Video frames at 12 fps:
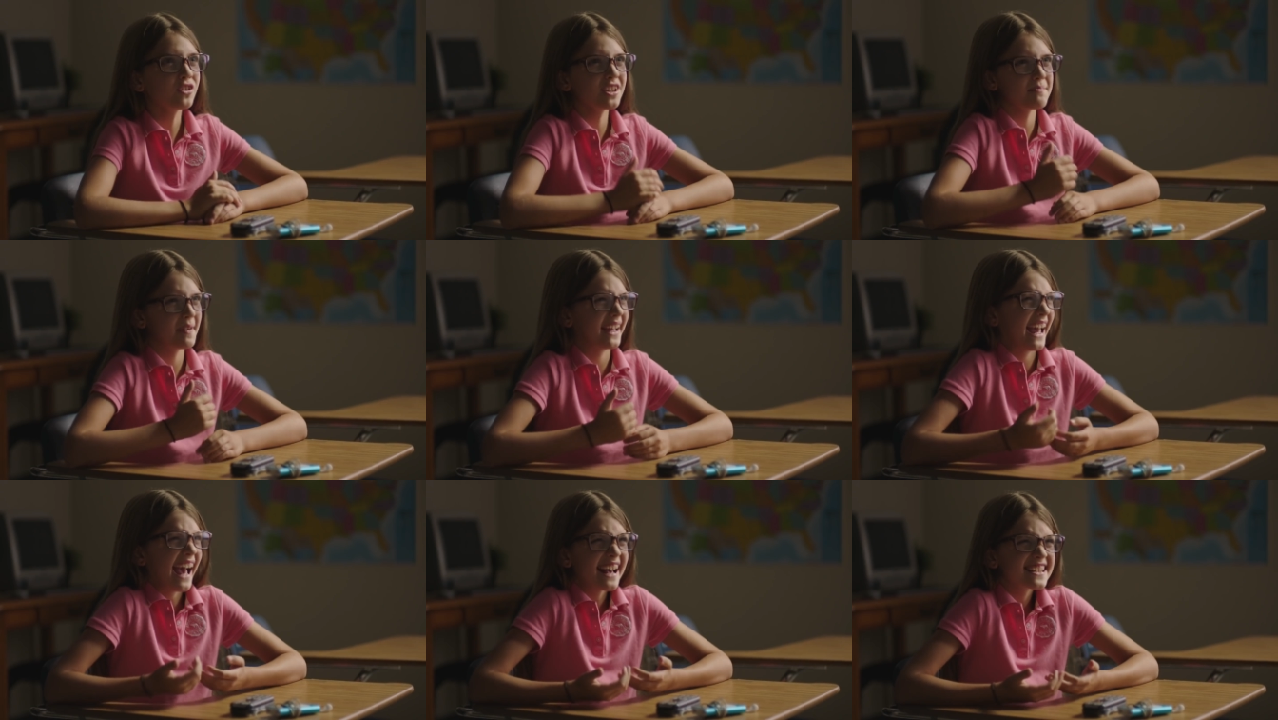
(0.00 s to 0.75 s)
working my
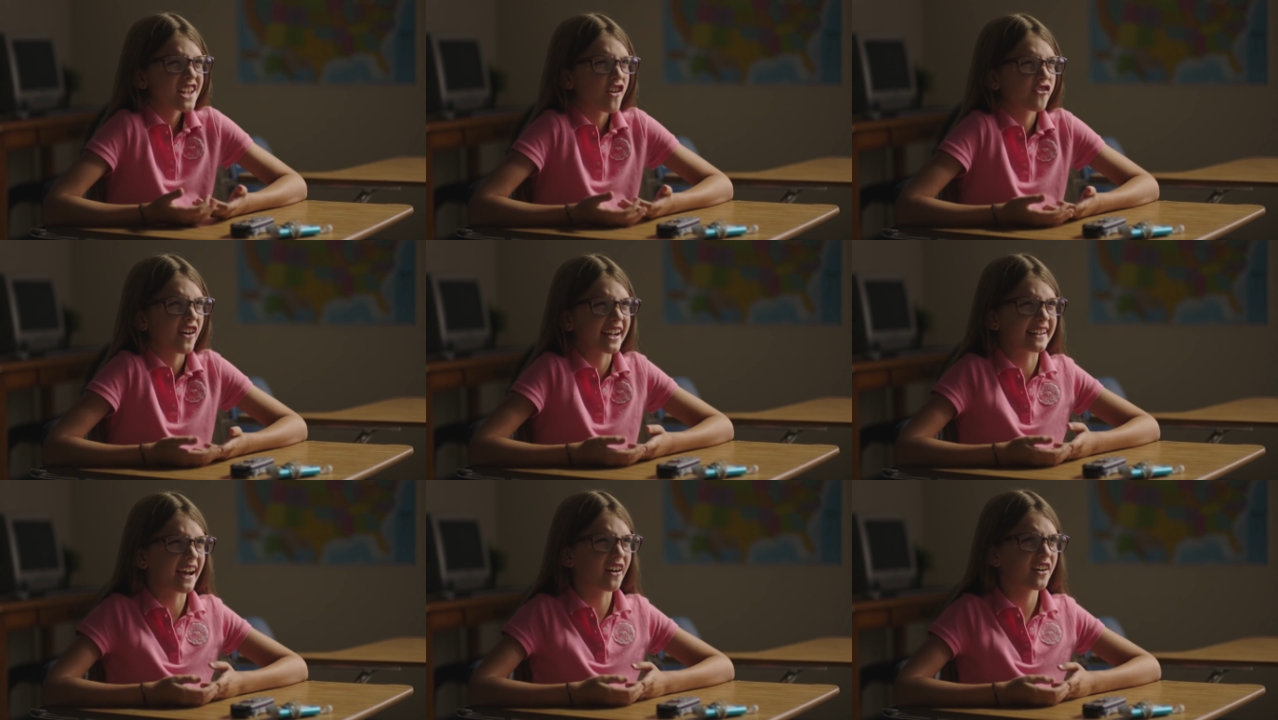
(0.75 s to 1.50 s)
ass off
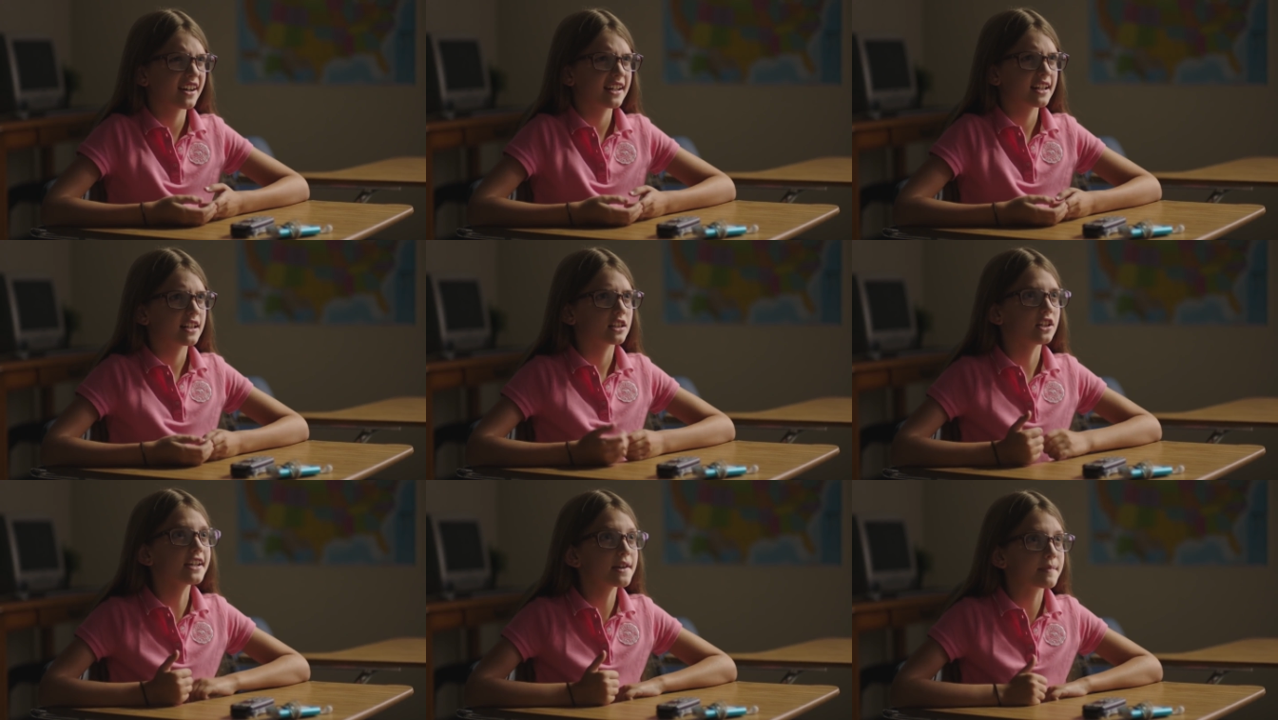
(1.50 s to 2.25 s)
right now.
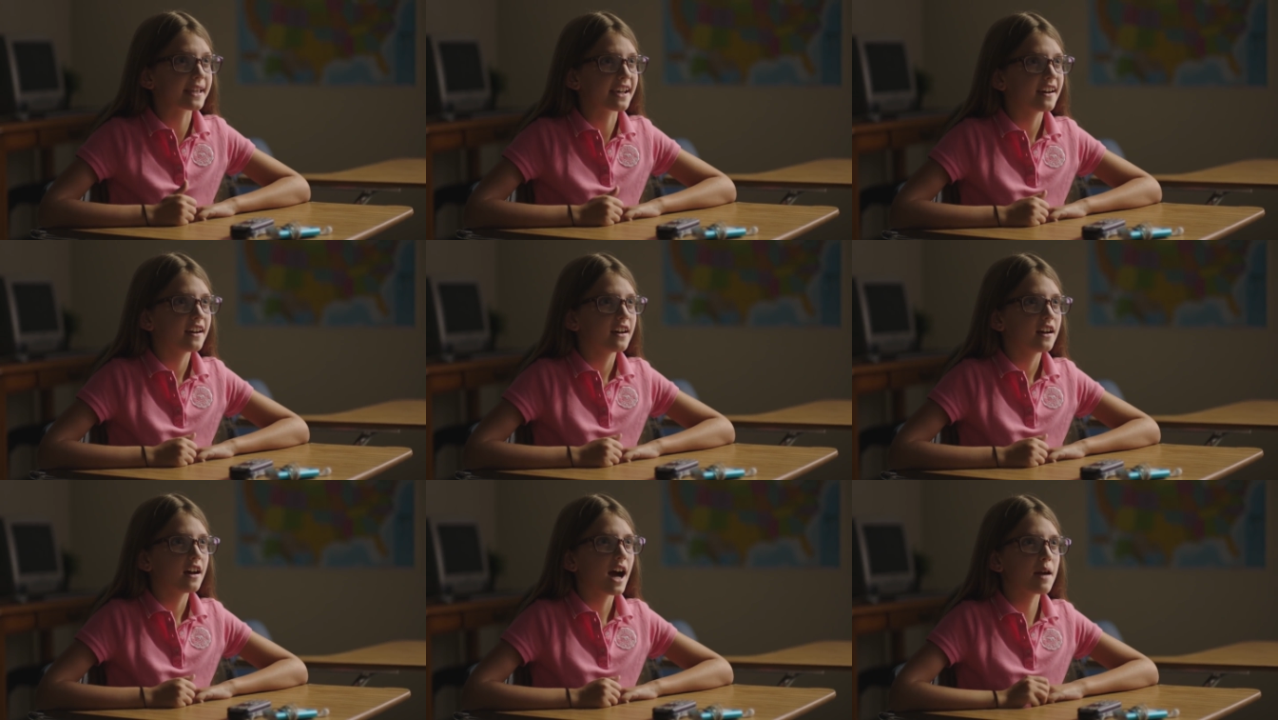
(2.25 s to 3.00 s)
Look at me.
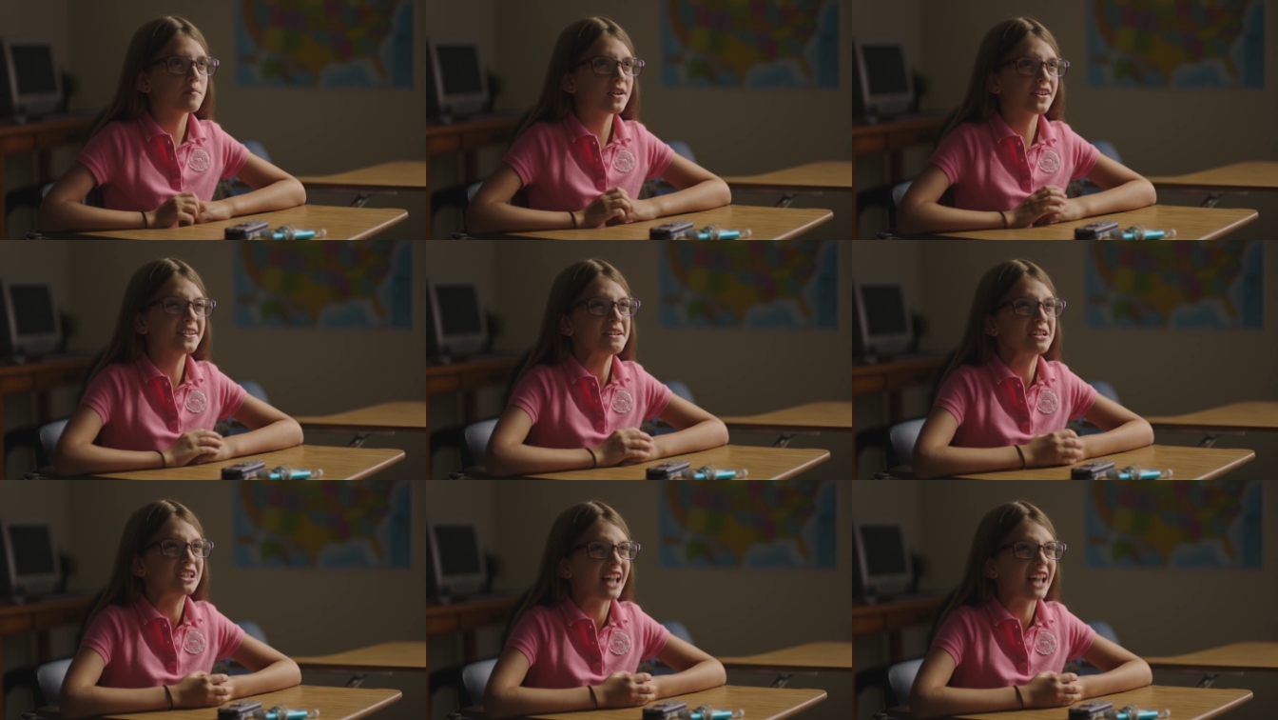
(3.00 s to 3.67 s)
I'm wearing